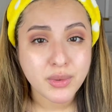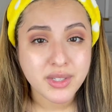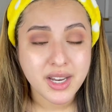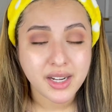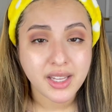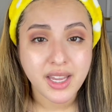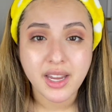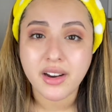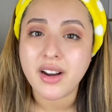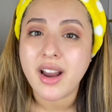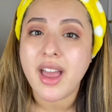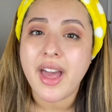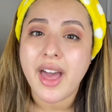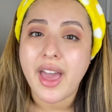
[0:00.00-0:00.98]
on here.
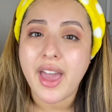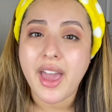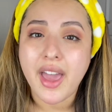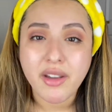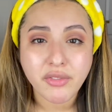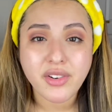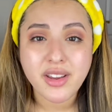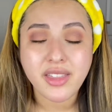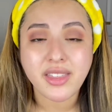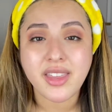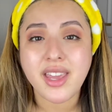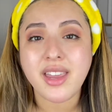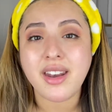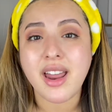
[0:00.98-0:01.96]

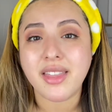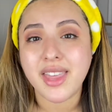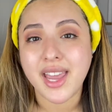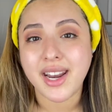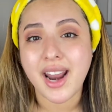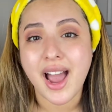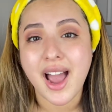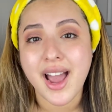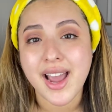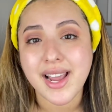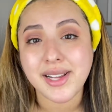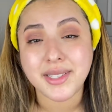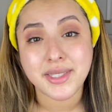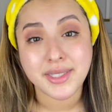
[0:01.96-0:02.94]
Everything that
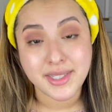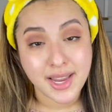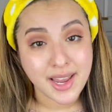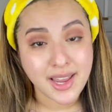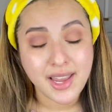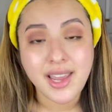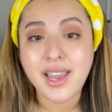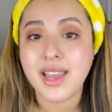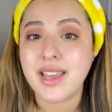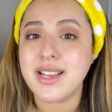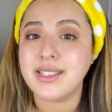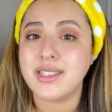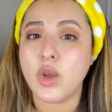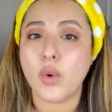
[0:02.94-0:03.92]
I say
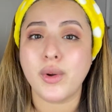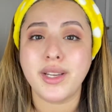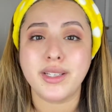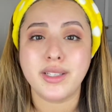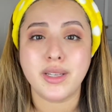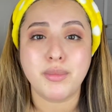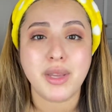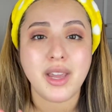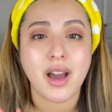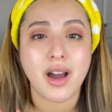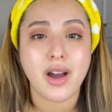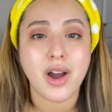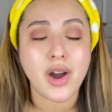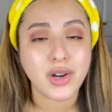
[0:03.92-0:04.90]
is going to be
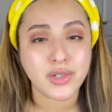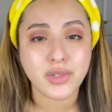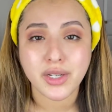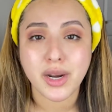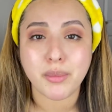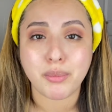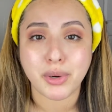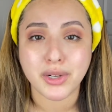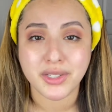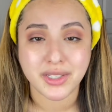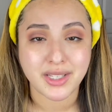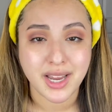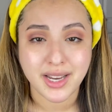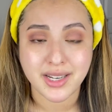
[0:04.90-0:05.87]

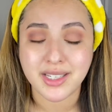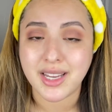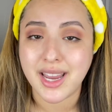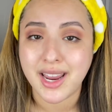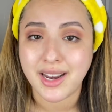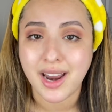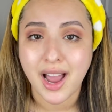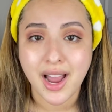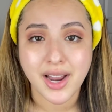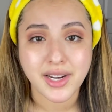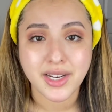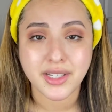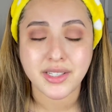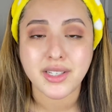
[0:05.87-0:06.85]
100% an
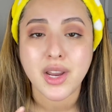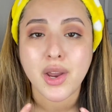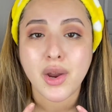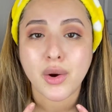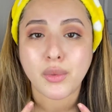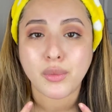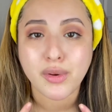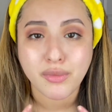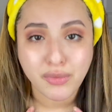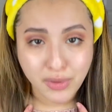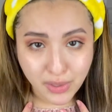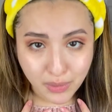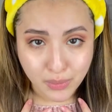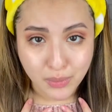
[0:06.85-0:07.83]
honest
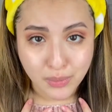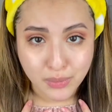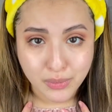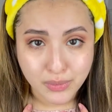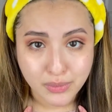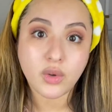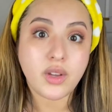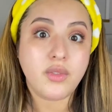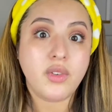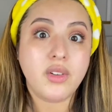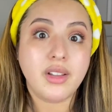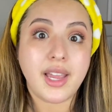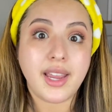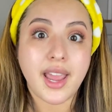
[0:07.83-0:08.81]
review. If
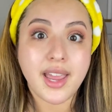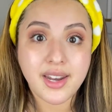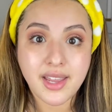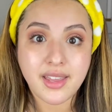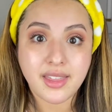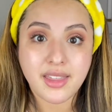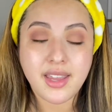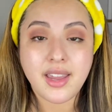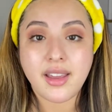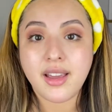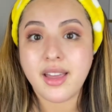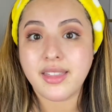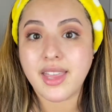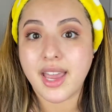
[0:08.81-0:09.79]
you like
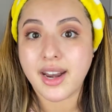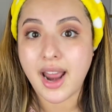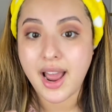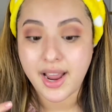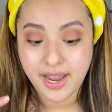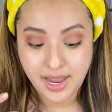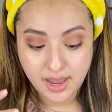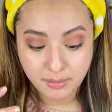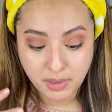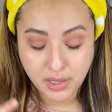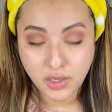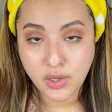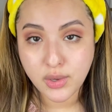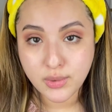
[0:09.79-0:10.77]
anything that I am
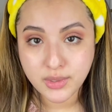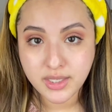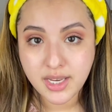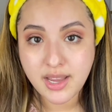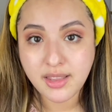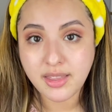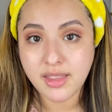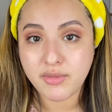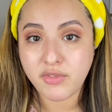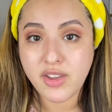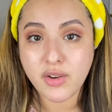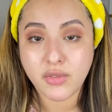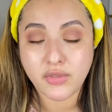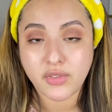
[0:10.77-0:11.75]
using,
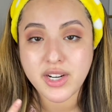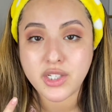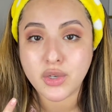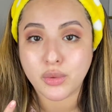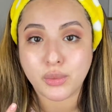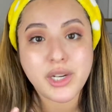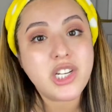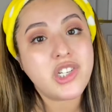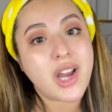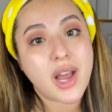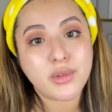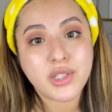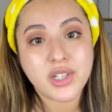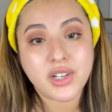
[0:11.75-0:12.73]
feel free to reach
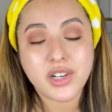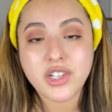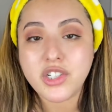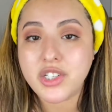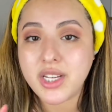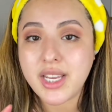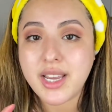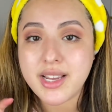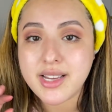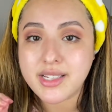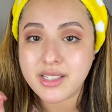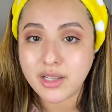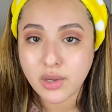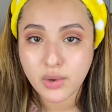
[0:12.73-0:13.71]
out to her. She
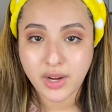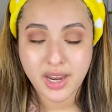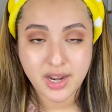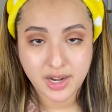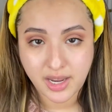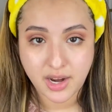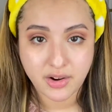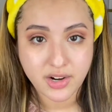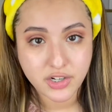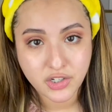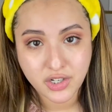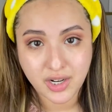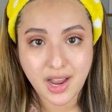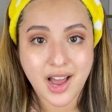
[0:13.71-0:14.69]
is located here in
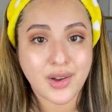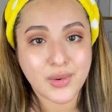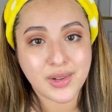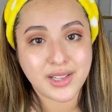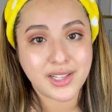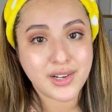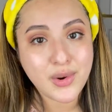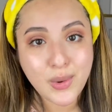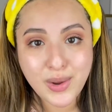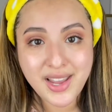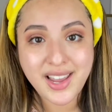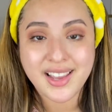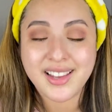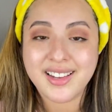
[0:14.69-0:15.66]
Chicago,
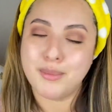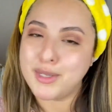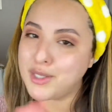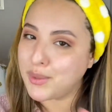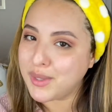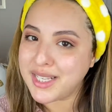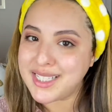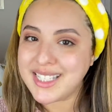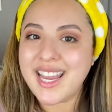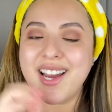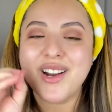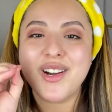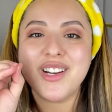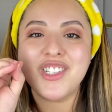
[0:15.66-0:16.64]
Illinois. But don't get
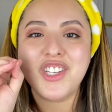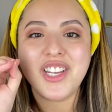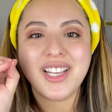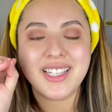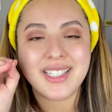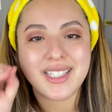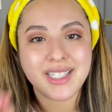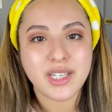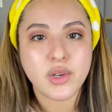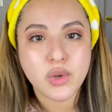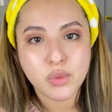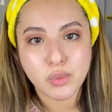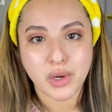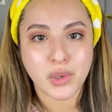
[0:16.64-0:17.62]
scared, she can
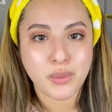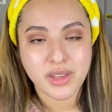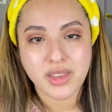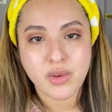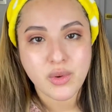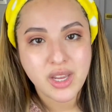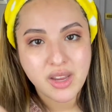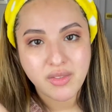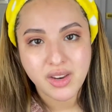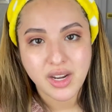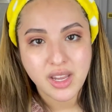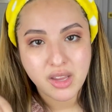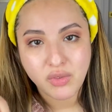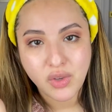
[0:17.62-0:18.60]
still work with you
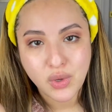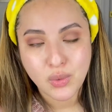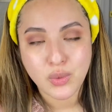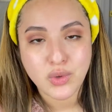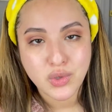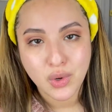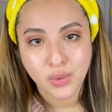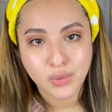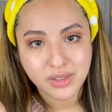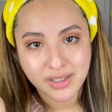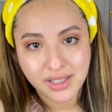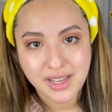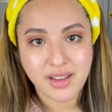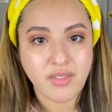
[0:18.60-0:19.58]
even if you don't
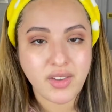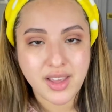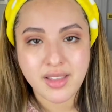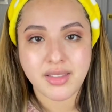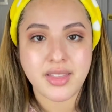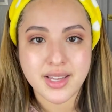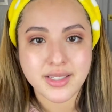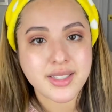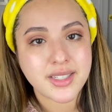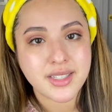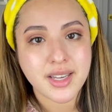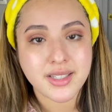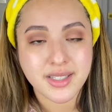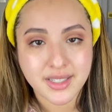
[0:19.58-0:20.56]
live in
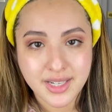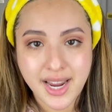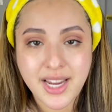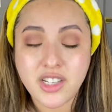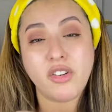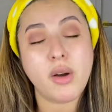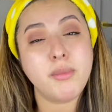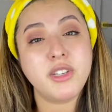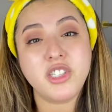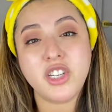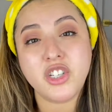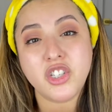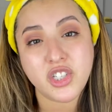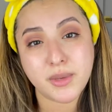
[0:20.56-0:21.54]
this state.
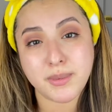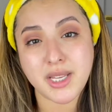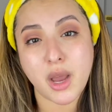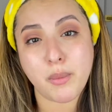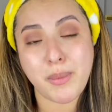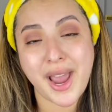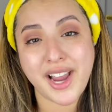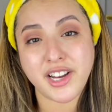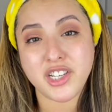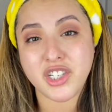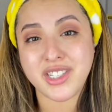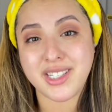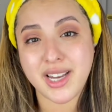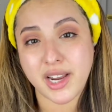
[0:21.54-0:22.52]
Farmasi ships out
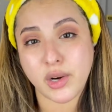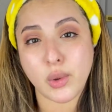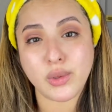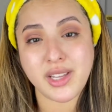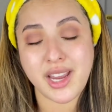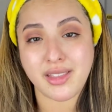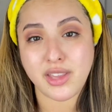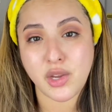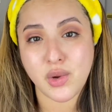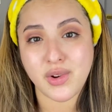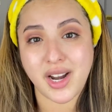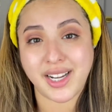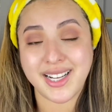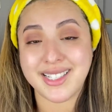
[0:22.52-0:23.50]
packages not only in the
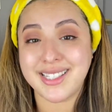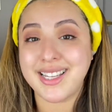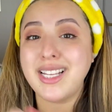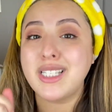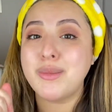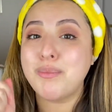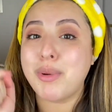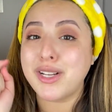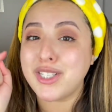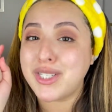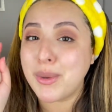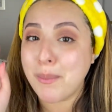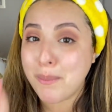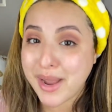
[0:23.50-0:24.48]
United States, but
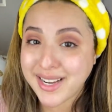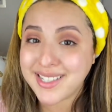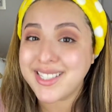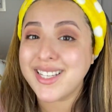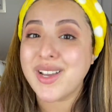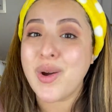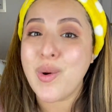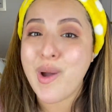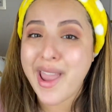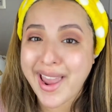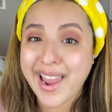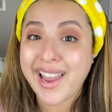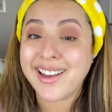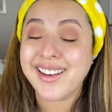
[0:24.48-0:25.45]
to Mexico
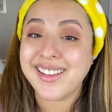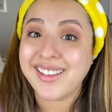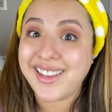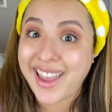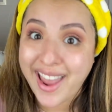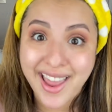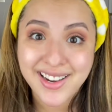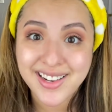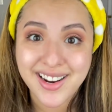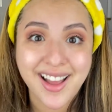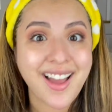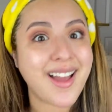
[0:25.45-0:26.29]
and Canada.